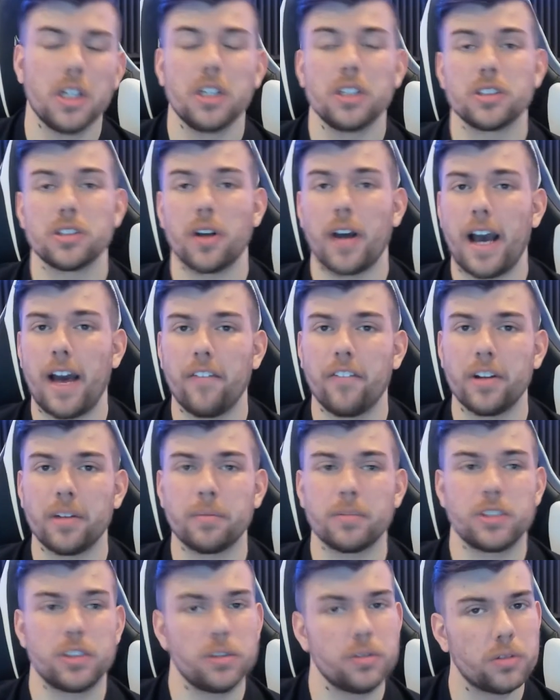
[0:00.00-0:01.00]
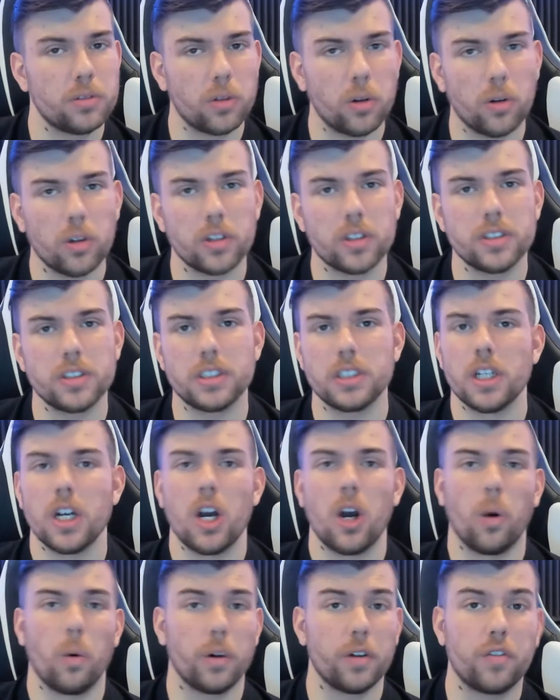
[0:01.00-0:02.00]
So having 2 cores
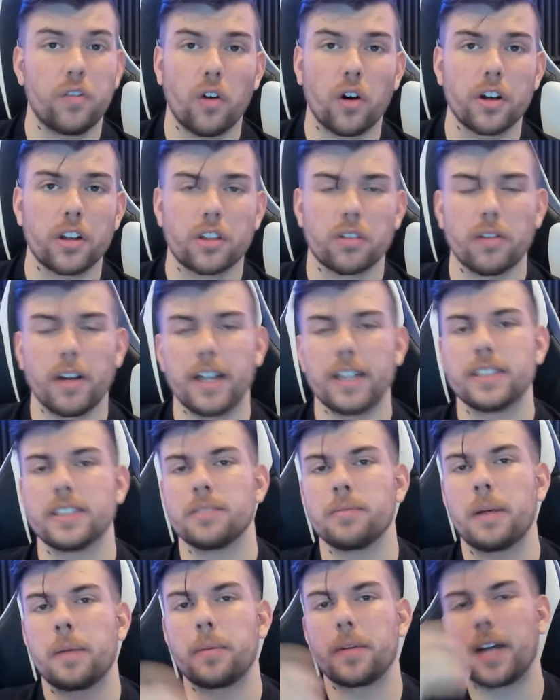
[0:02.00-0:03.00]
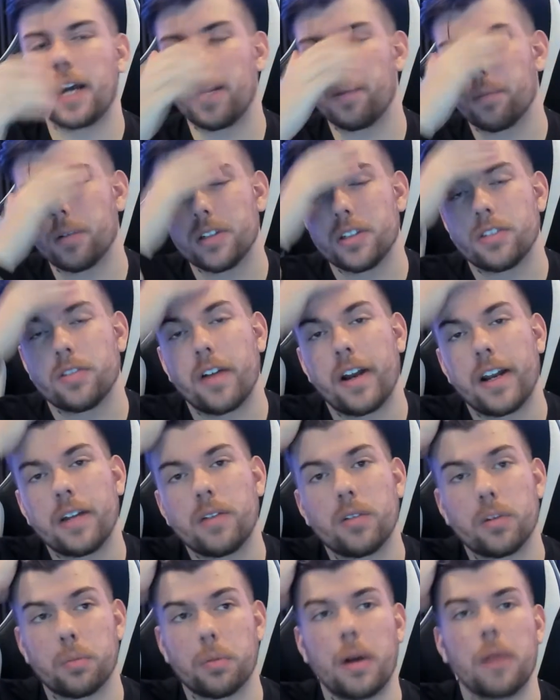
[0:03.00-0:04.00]
with 4 threads and maybe hyper-threading
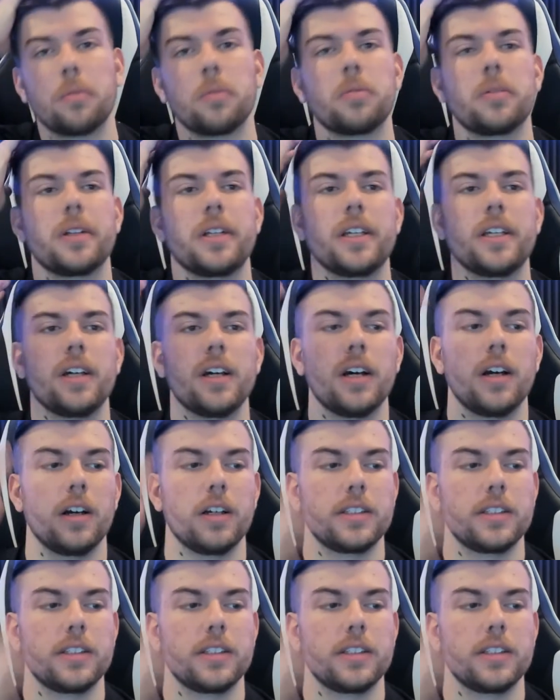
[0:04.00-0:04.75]
would probably